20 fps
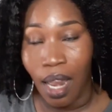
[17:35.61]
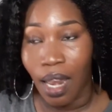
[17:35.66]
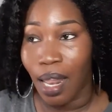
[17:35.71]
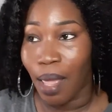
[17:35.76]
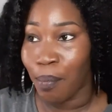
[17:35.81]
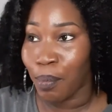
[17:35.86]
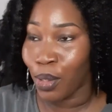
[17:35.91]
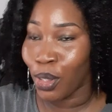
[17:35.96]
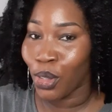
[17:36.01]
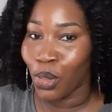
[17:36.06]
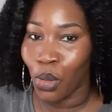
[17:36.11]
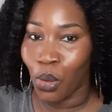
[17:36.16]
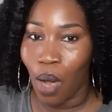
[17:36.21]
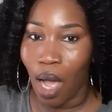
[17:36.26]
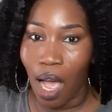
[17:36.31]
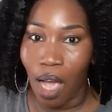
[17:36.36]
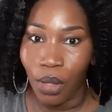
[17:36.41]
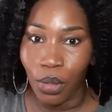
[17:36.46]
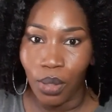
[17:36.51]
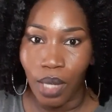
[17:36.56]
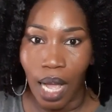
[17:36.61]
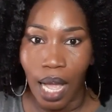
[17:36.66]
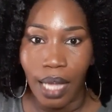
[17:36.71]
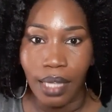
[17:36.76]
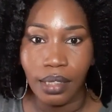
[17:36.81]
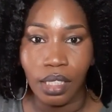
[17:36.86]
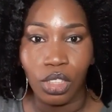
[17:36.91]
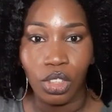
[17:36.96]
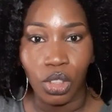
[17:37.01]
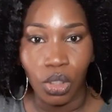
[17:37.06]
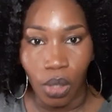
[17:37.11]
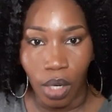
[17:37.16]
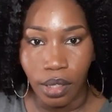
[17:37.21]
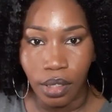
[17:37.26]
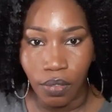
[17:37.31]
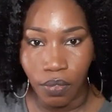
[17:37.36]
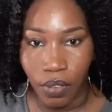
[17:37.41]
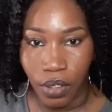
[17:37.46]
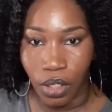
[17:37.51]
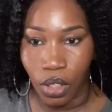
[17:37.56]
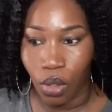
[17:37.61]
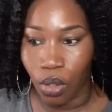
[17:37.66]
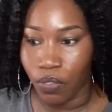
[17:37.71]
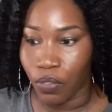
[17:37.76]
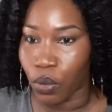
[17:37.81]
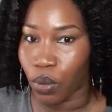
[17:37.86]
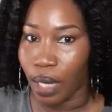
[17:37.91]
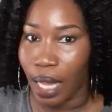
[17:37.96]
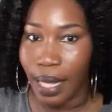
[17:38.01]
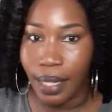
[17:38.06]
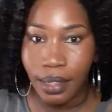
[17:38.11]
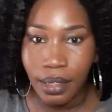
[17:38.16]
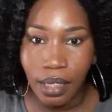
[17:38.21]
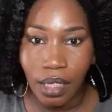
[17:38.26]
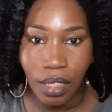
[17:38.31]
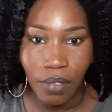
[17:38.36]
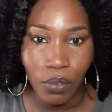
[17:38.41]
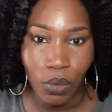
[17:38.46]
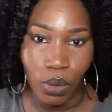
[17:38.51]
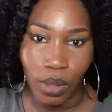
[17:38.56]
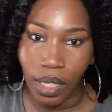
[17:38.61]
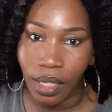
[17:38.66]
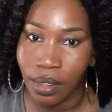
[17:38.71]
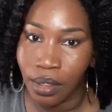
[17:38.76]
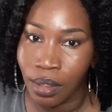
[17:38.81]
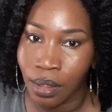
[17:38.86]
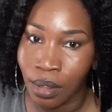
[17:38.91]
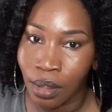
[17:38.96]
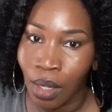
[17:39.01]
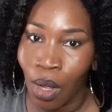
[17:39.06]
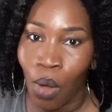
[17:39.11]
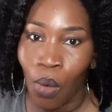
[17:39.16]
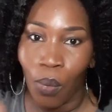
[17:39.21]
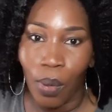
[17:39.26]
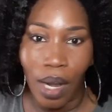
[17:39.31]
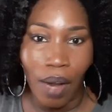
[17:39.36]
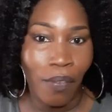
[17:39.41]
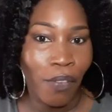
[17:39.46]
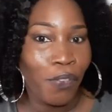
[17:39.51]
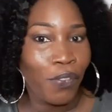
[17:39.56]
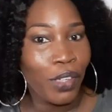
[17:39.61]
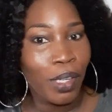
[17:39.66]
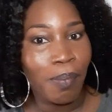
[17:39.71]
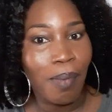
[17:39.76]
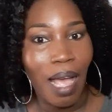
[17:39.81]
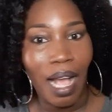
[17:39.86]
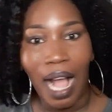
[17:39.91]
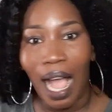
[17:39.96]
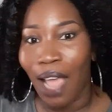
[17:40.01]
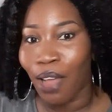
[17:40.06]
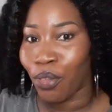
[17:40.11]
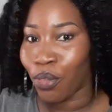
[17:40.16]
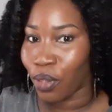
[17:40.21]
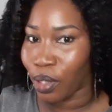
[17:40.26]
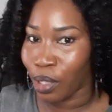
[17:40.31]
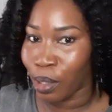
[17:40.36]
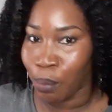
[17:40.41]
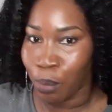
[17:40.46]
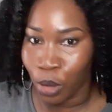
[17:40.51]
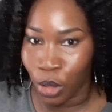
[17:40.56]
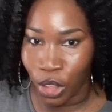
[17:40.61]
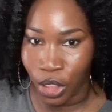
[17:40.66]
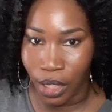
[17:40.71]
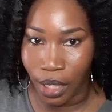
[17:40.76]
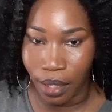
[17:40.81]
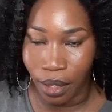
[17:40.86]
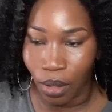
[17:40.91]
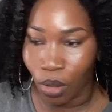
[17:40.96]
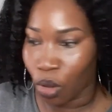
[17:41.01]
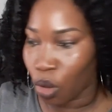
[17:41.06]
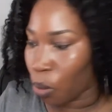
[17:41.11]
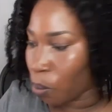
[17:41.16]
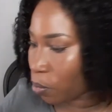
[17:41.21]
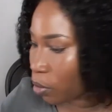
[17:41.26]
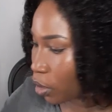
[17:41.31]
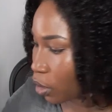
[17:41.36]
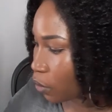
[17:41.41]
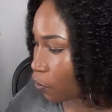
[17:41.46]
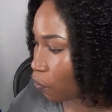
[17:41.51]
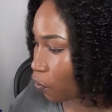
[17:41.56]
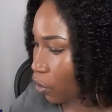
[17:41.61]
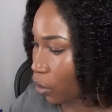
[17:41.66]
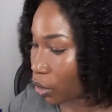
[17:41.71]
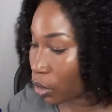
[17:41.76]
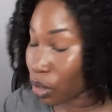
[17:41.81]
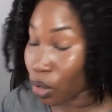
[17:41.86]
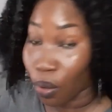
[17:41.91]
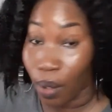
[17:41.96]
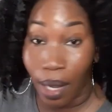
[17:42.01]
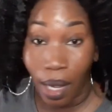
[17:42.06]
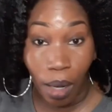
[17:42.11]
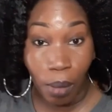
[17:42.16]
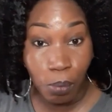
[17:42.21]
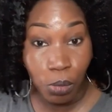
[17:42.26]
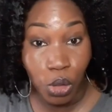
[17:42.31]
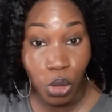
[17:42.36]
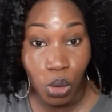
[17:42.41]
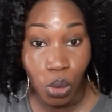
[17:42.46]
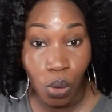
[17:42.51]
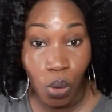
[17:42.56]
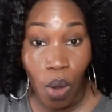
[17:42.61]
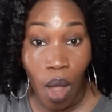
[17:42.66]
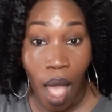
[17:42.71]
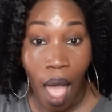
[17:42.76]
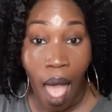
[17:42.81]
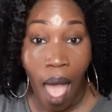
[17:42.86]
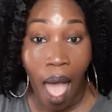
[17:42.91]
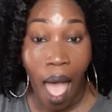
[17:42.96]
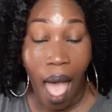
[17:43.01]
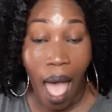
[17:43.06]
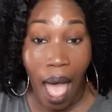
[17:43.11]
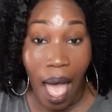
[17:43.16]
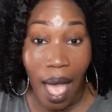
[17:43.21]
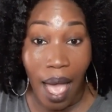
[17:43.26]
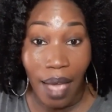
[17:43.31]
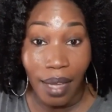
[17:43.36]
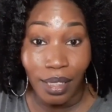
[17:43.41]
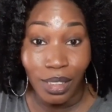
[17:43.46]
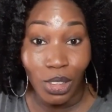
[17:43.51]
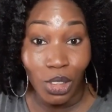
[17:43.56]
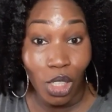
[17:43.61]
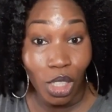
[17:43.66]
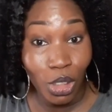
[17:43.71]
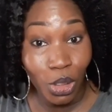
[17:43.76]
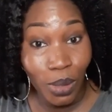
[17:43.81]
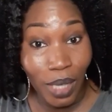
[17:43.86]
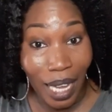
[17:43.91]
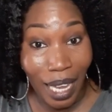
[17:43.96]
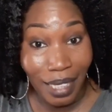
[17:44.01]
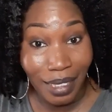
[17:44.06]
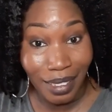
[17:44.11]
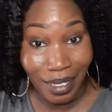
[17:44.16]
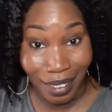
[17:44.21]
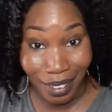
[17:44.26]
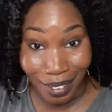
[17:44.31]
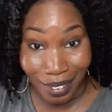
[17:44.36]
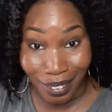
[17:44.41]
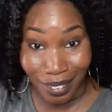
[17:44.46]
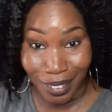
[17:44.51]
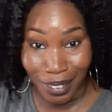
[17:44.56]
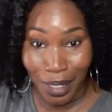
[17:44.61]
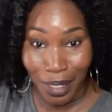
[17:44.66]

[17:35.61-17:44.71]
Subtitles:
Let me know how you guys enjoyed the video, if you liked it, if you didn't, whatever feedback, I really appreciate it. Hope this video helped you, and talk to you guys later.